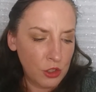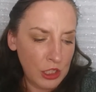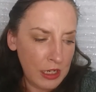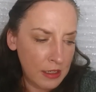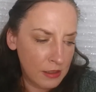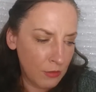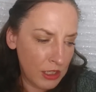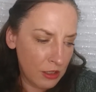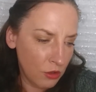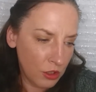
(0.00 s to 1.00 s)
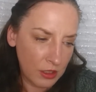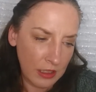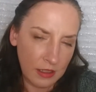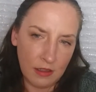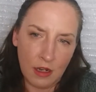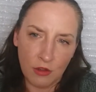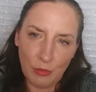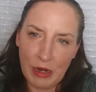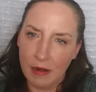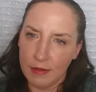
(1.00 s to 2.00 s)
shades. I mean, it looks like the other
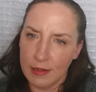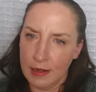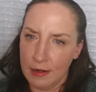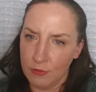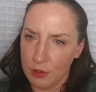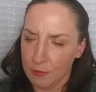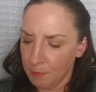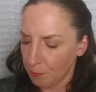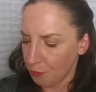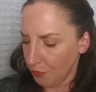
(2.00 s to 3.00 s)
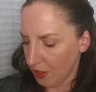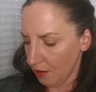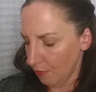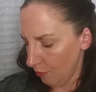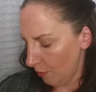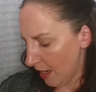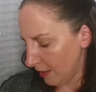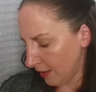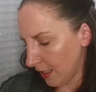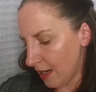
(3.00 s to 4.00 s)
palette I have here,
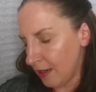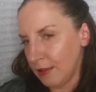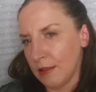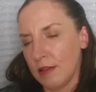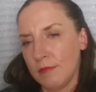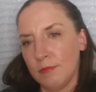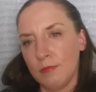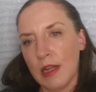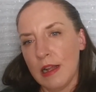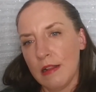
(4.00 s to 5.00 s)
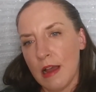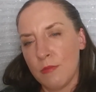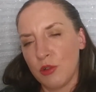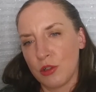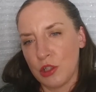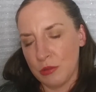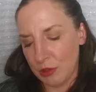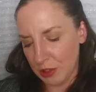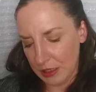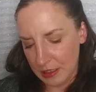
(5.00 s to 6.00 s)
but it's got a lot more
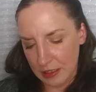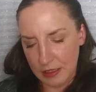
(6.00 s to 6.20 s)
shimmers in